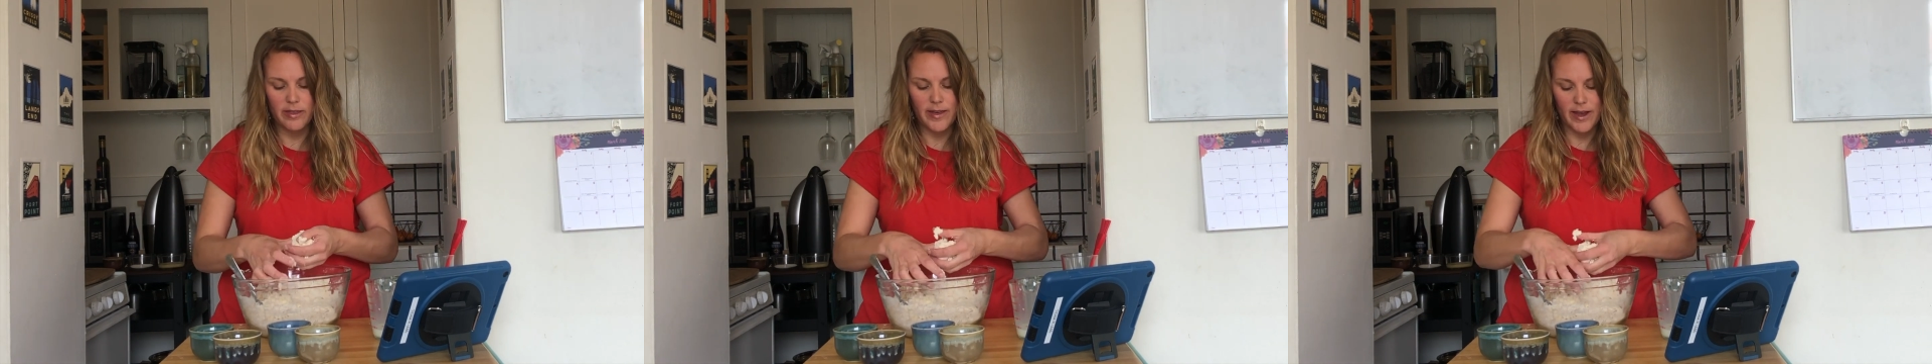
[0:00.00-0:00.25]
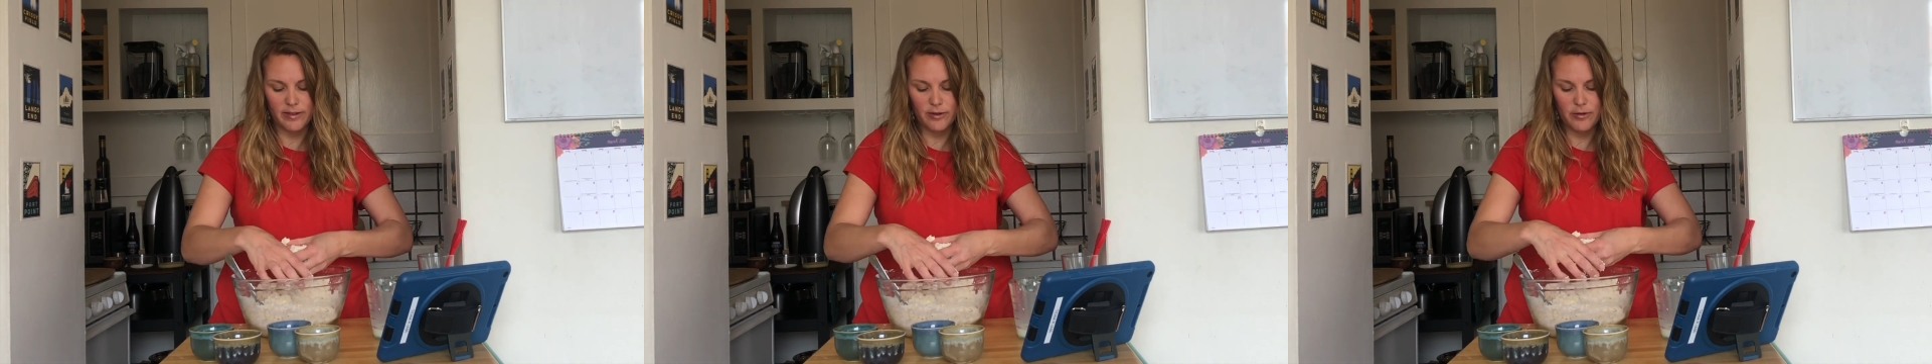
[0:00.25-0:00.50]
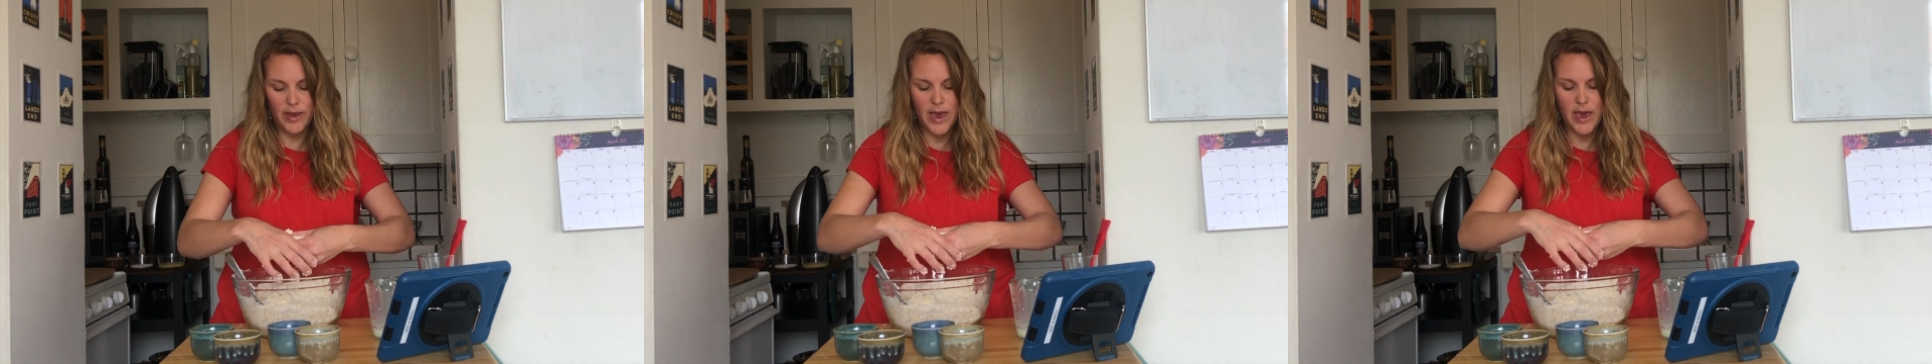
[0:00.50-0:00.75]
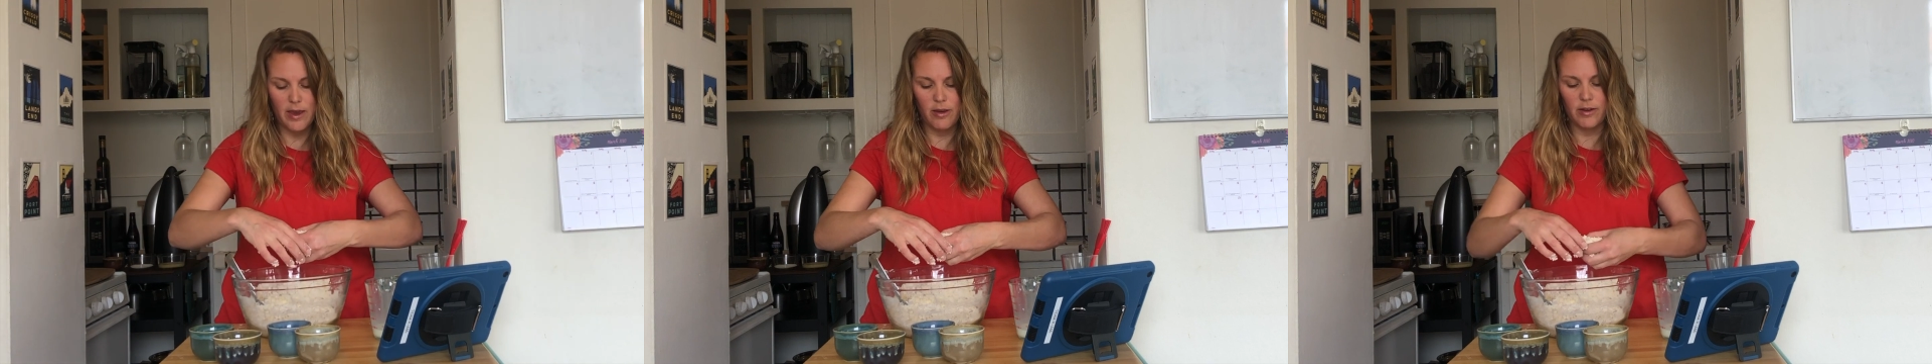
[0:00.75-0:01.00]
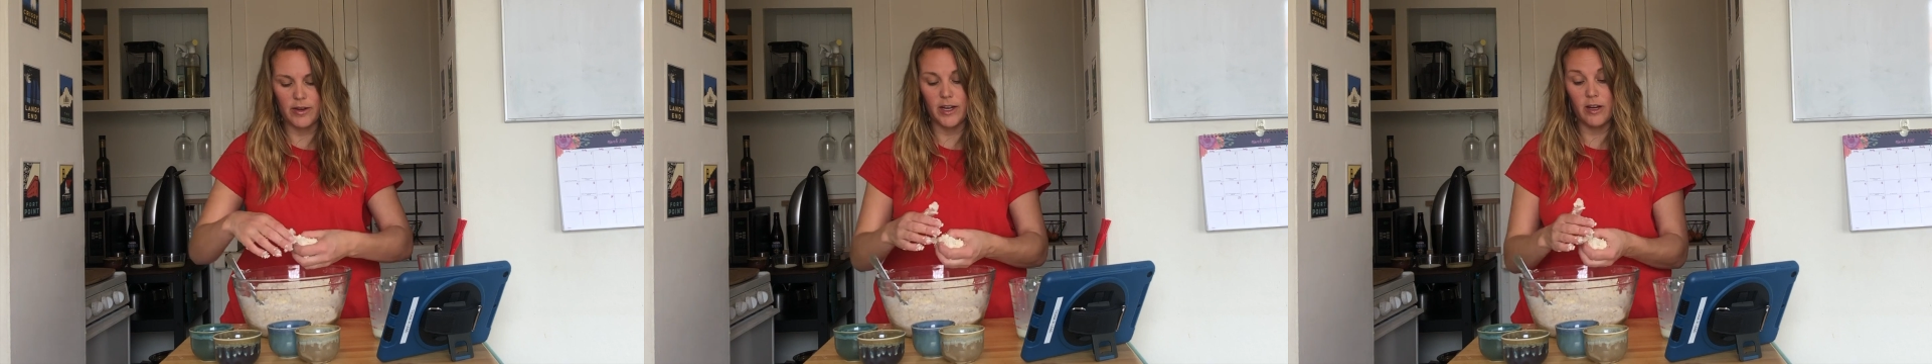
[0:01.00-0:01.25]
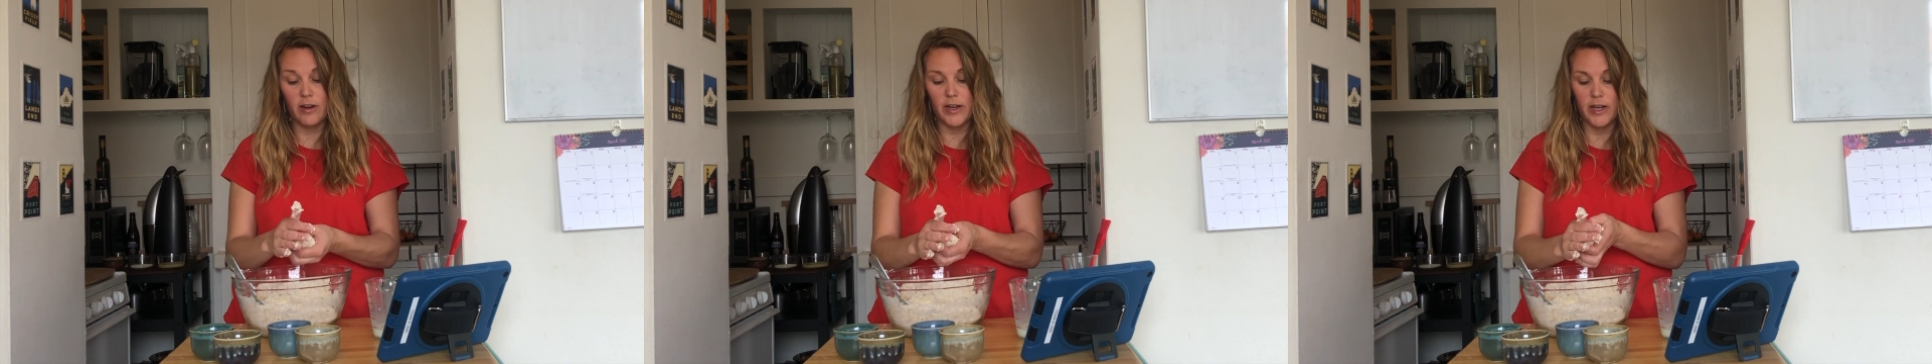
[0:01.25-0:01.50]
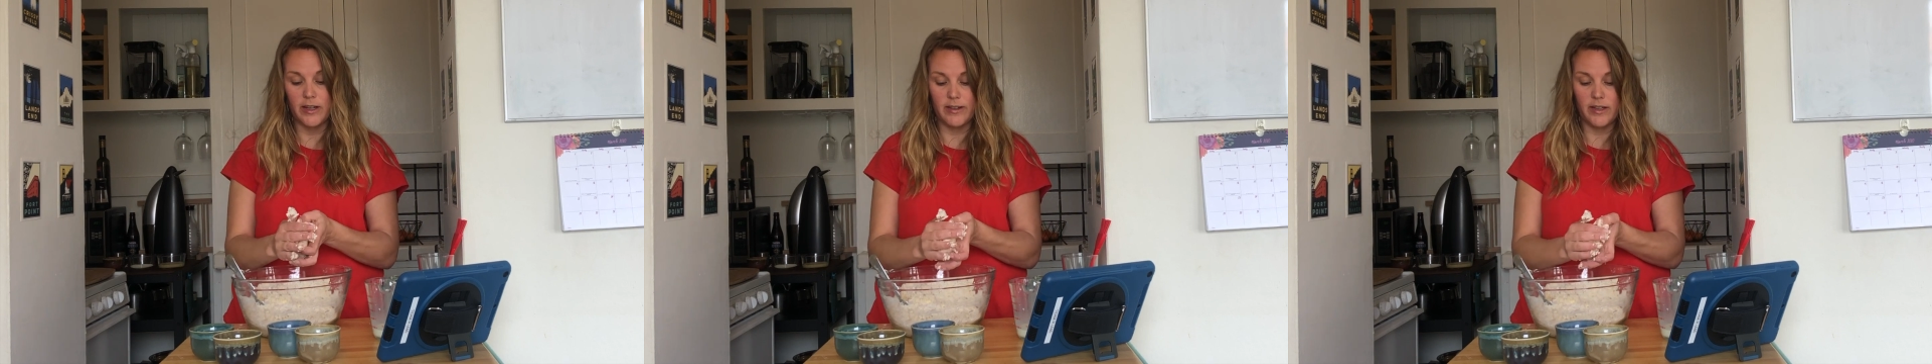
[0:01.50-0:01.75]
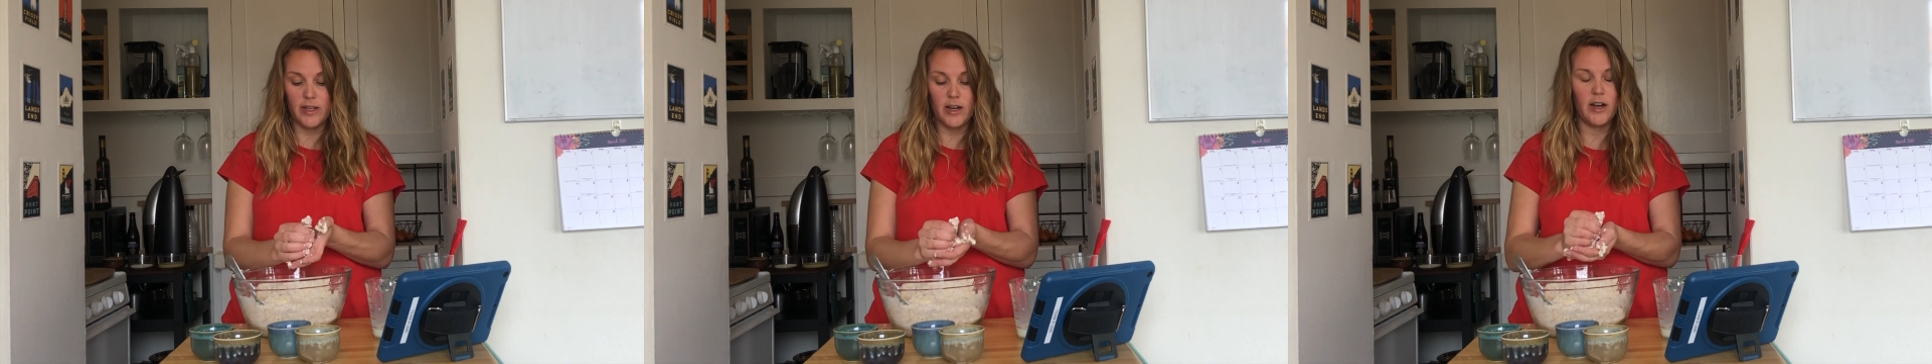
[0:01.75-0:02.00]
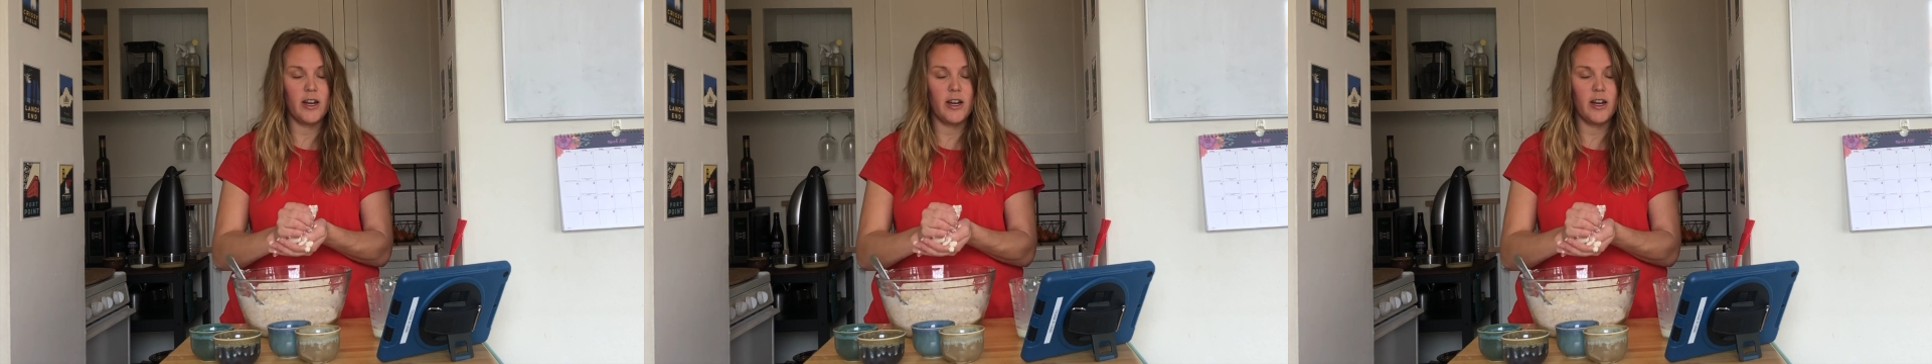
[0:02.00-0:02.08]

That's okay. You can get your hands in there